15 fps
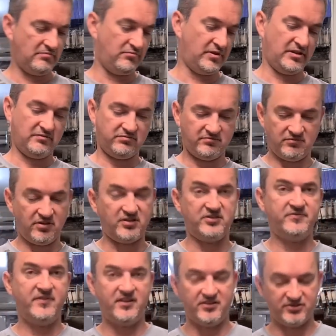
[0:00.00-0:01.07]
Well, not as
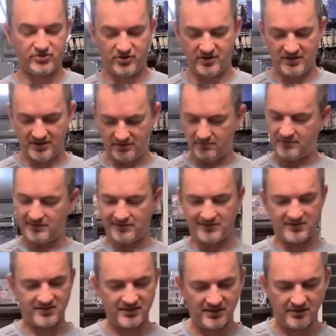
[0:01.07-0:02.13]
far as I know, at
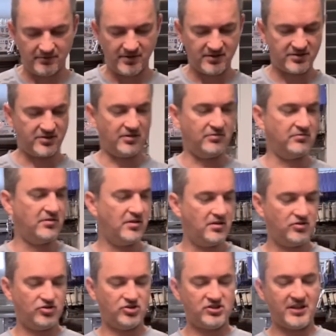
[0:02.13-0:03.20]
least anyway. So
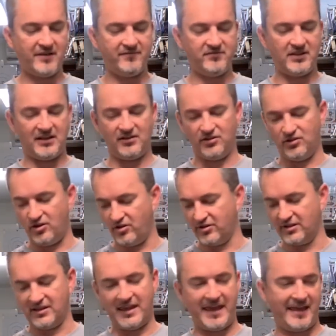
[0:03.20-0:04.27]
just having that
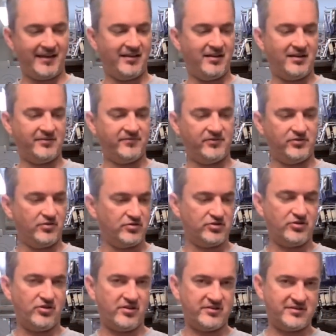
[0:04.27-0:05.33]
longer handguard for those
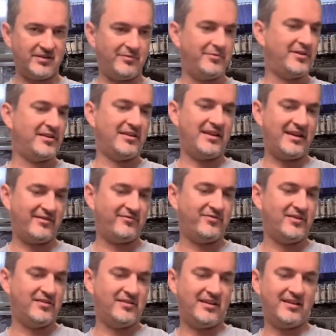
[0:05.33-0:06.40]
guys that want to have
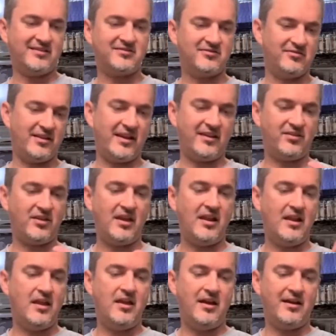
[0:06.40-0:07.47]
that extra length.
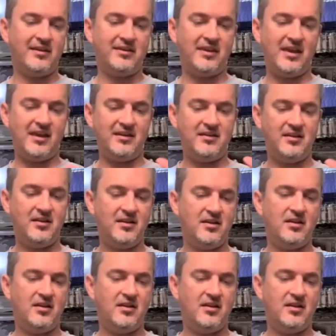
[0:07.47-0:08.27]
Again,